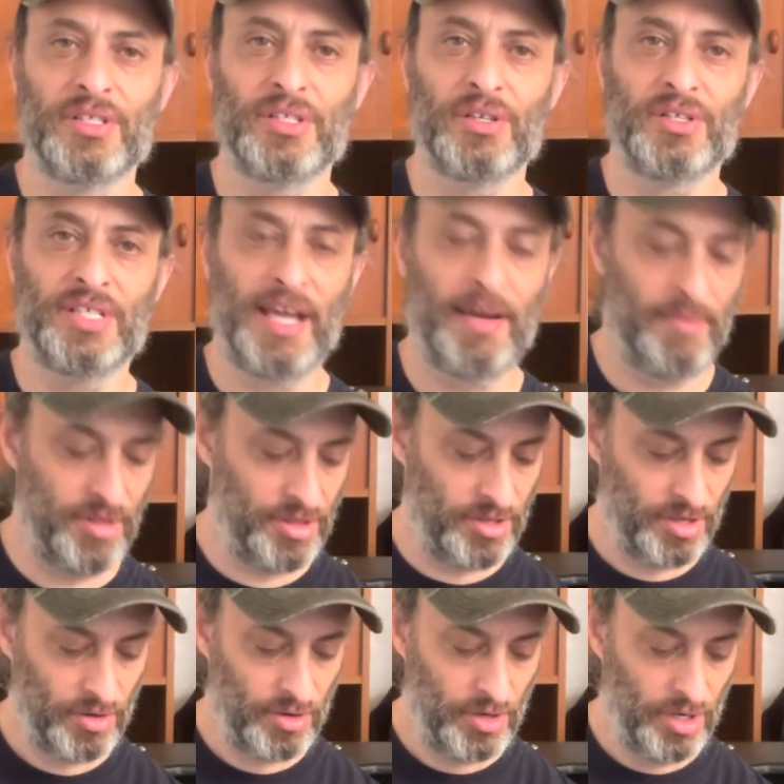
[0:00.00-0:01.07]
is a seventh.
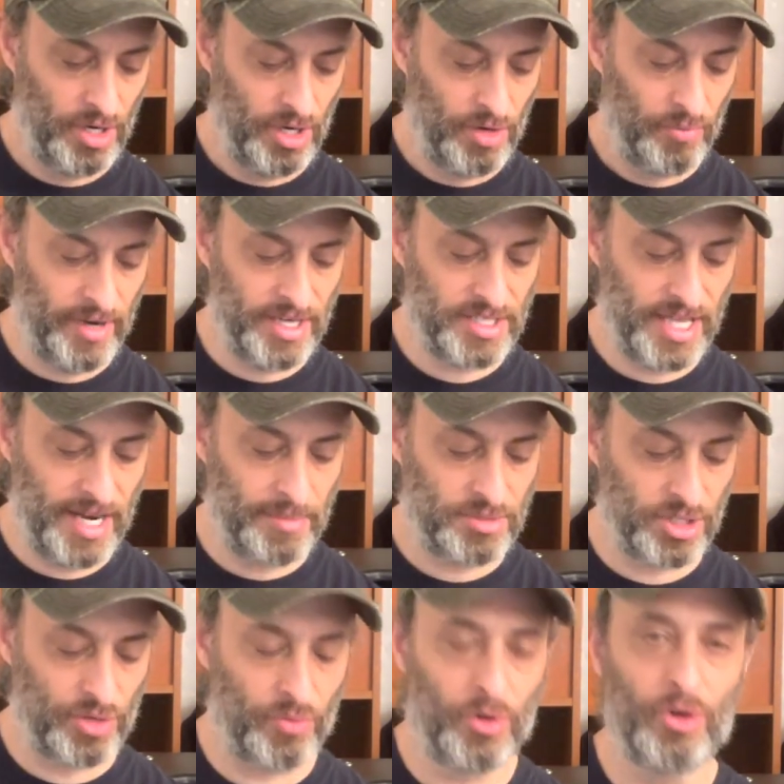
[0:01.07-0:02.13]
Raise that up
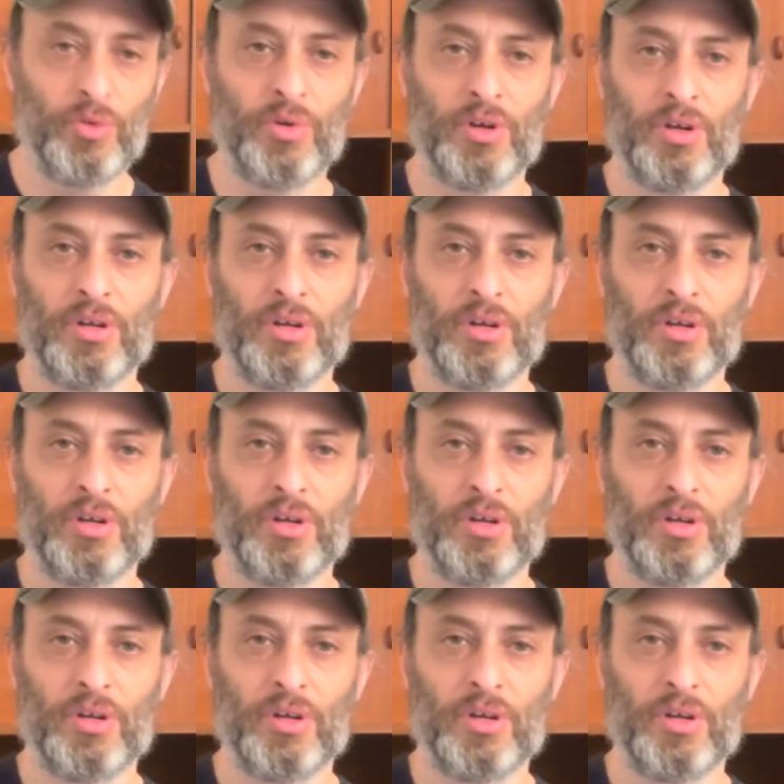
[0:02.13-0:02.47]
to the root,